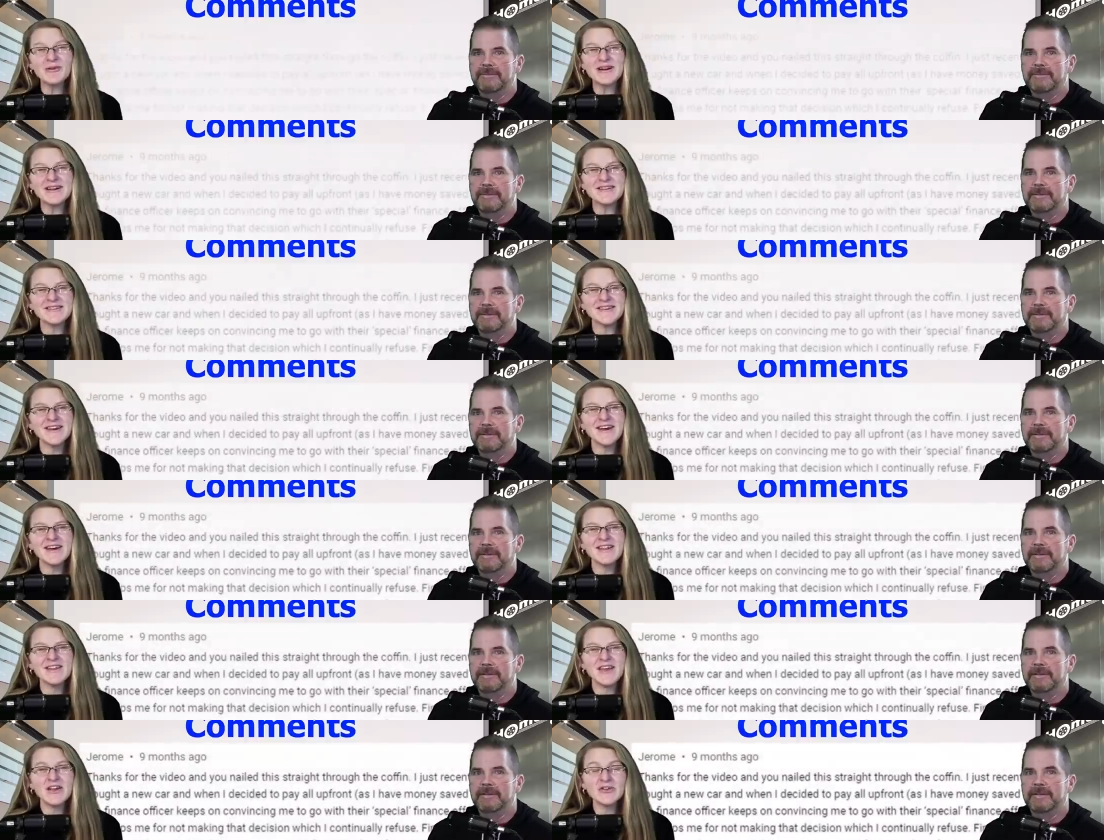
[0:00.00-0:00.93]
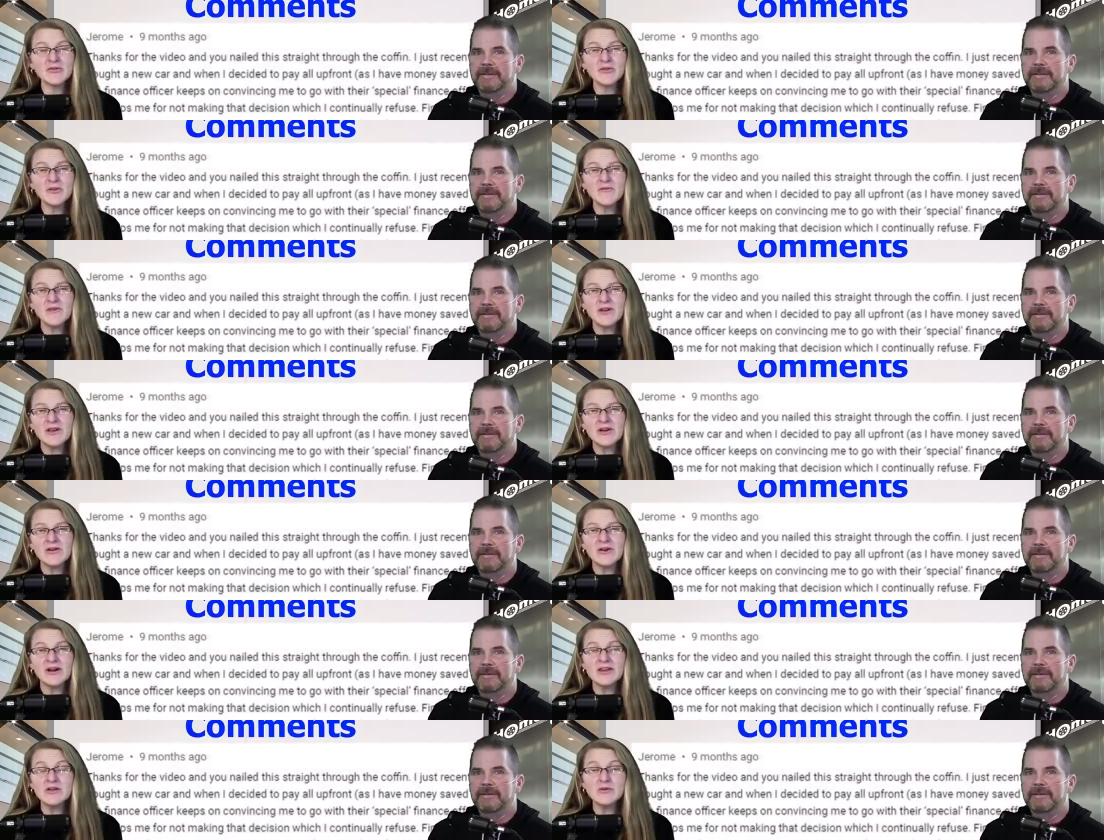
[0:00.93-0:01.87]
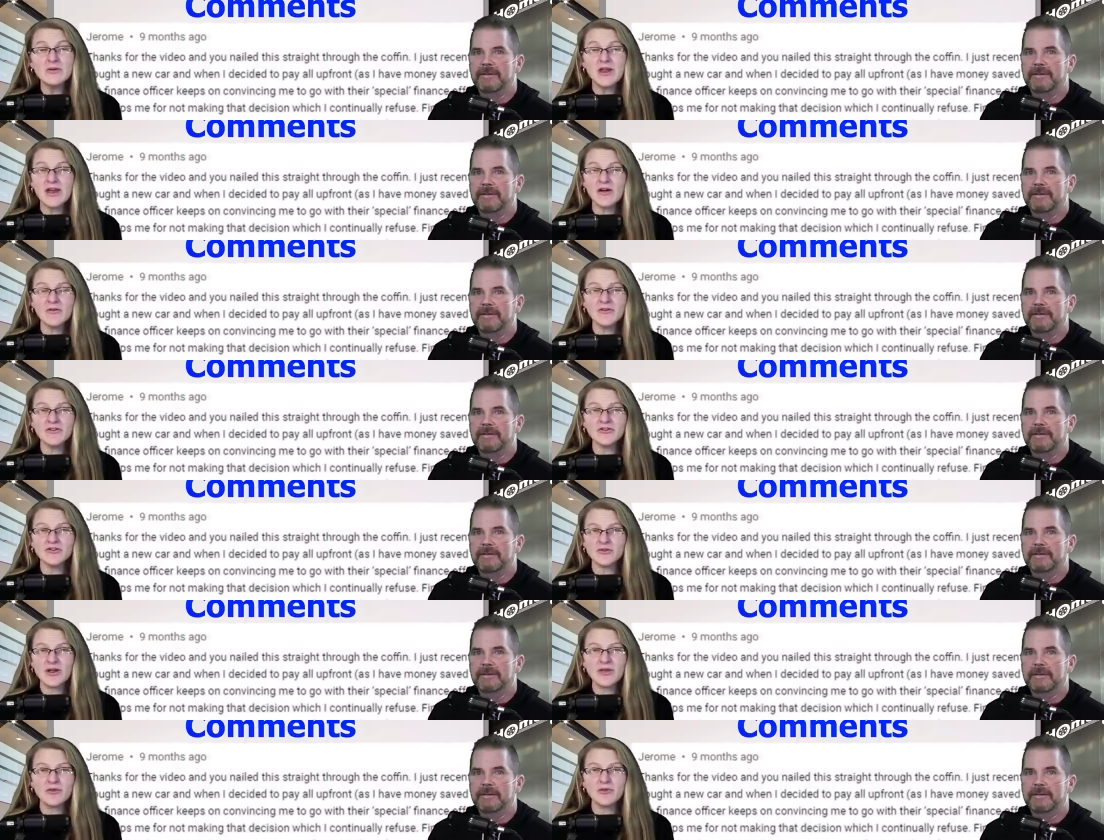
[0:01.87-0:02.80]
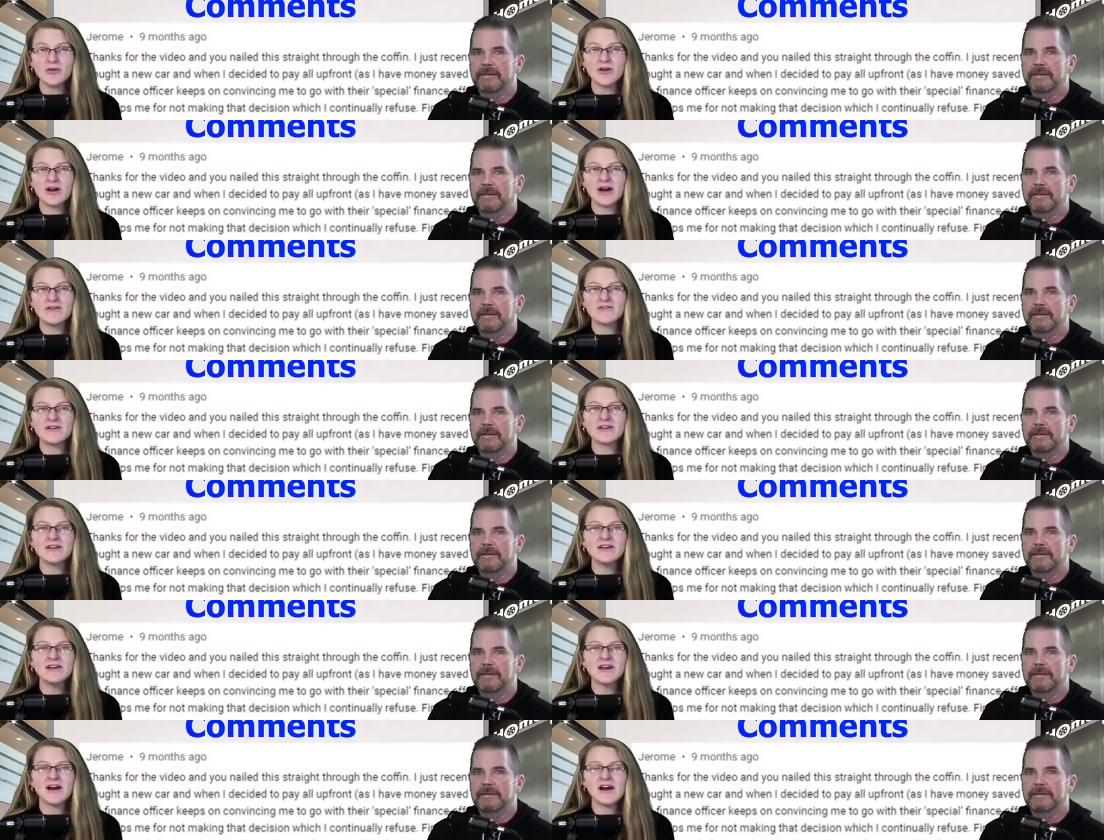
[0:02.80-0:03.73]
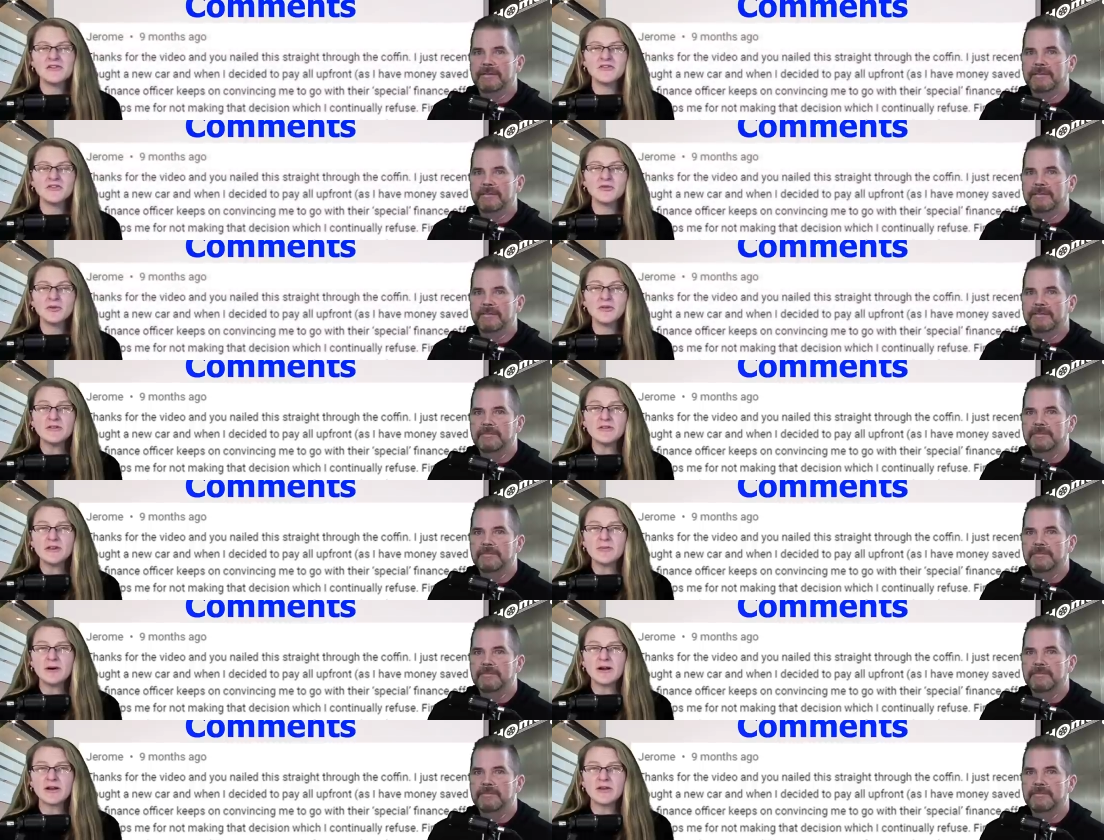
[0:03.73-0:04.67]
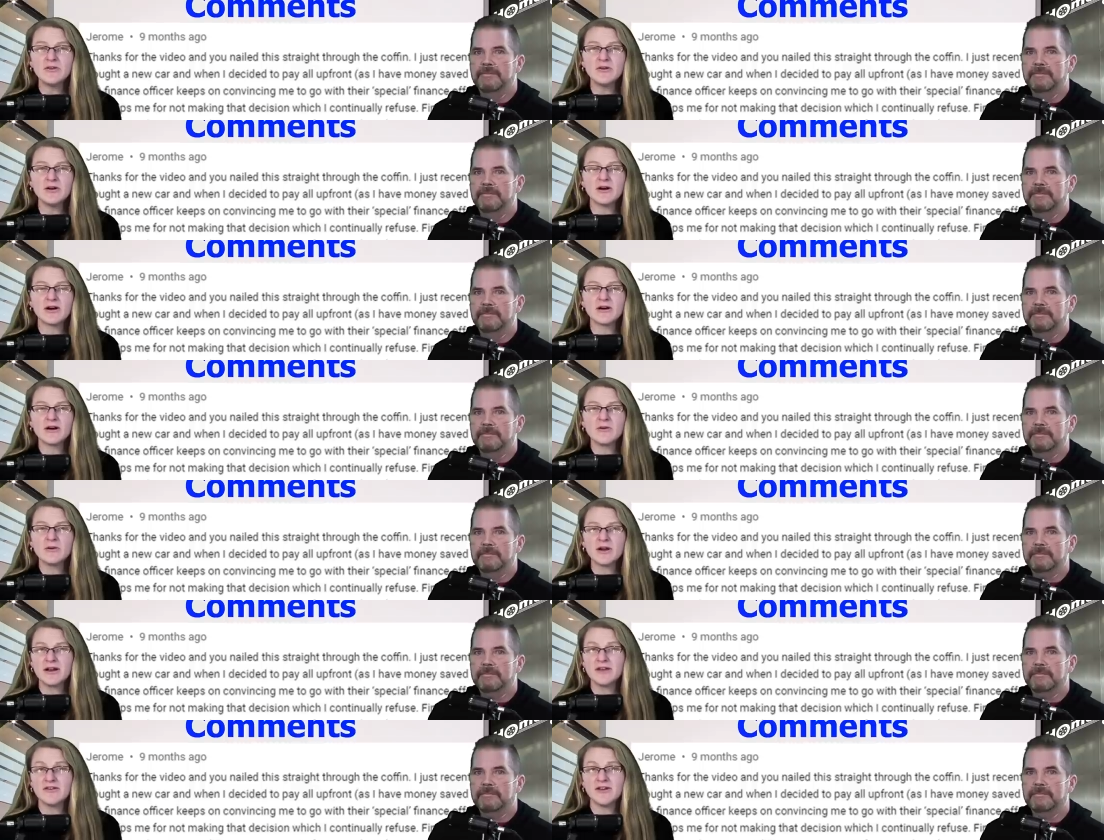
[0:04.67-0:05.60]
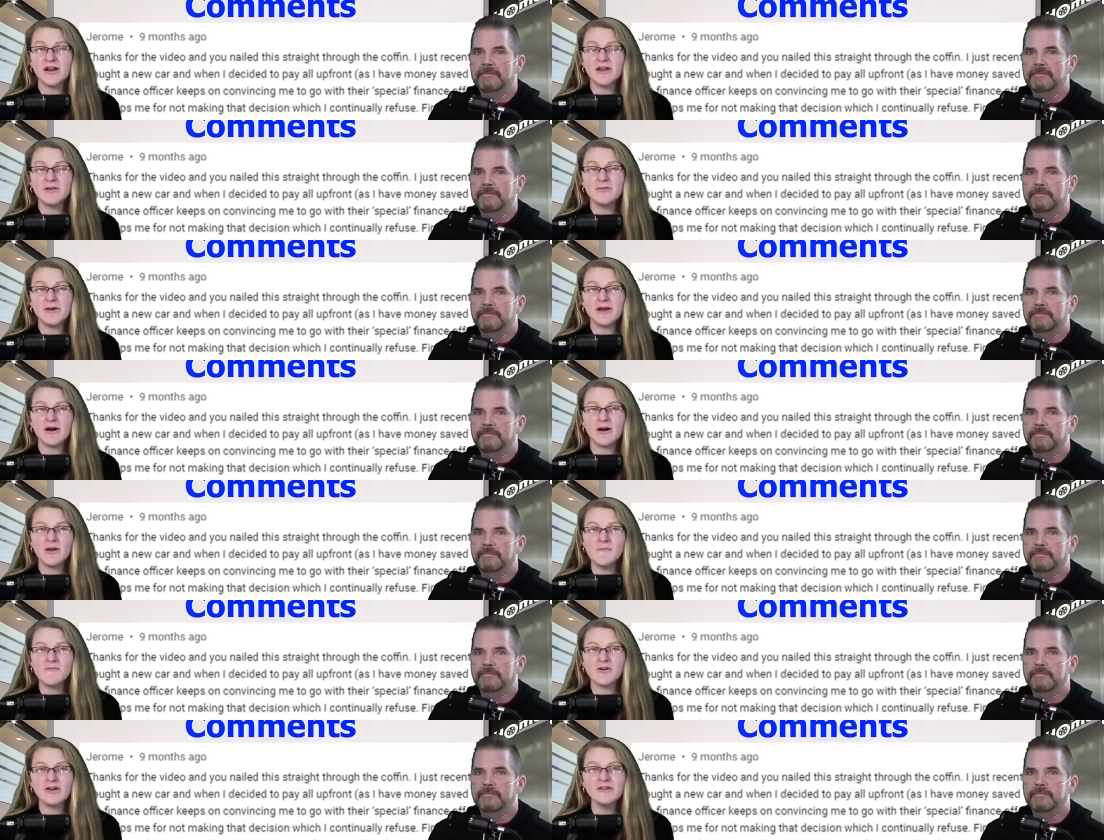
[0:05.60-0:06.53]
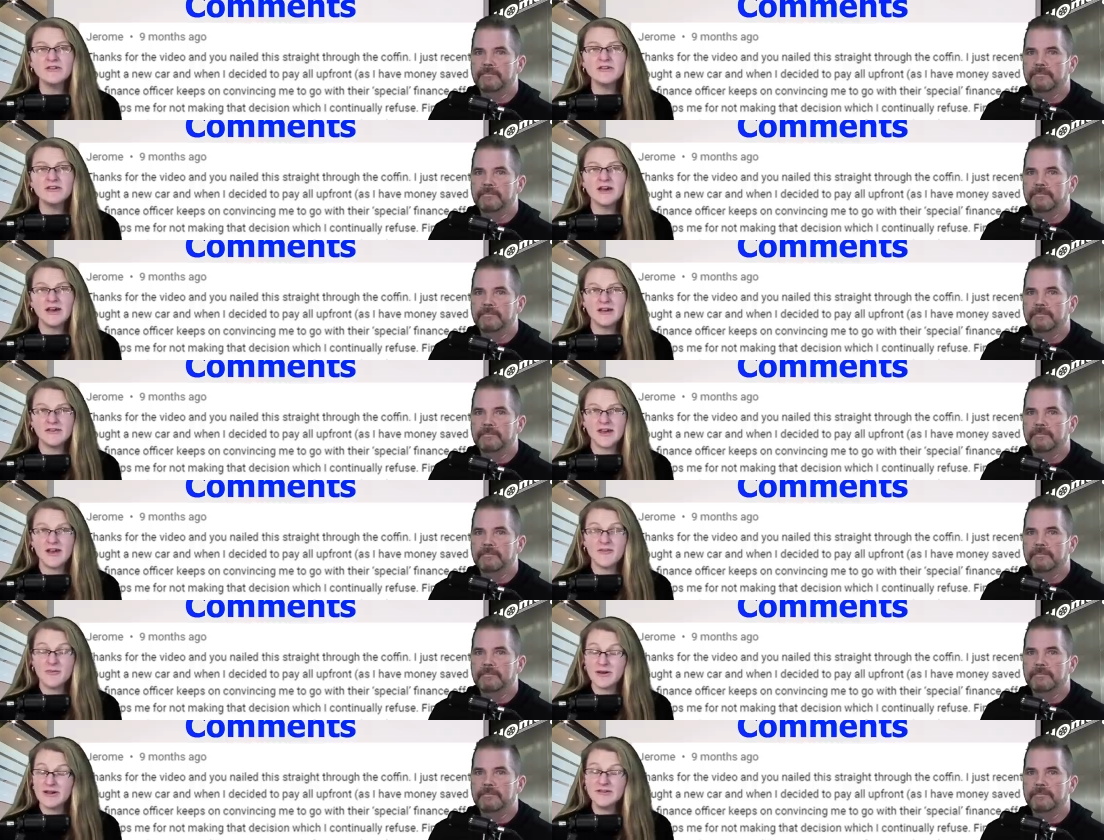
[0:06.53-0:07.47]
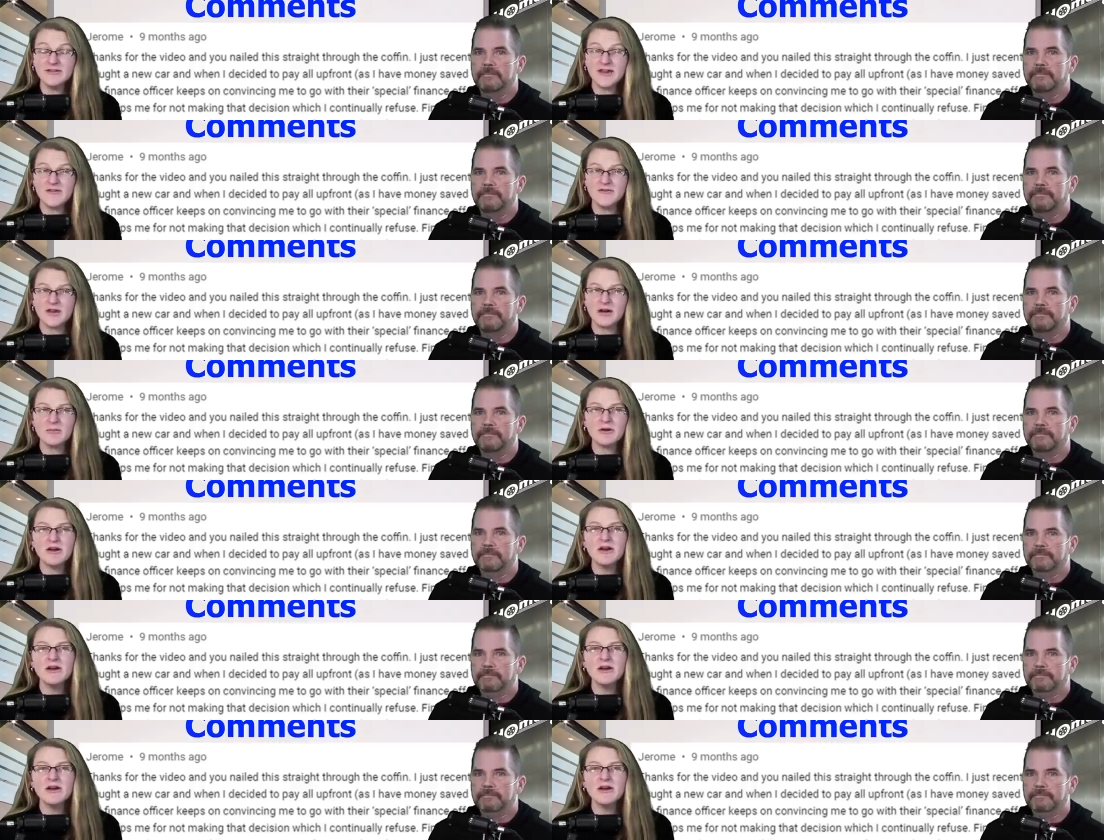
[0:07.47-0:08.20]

Speaker 1: writes Thanks for the video, and you nailed this straight through the coffin. I just recently bought a new car, and when I decided to pay all up front, as I have money saved up.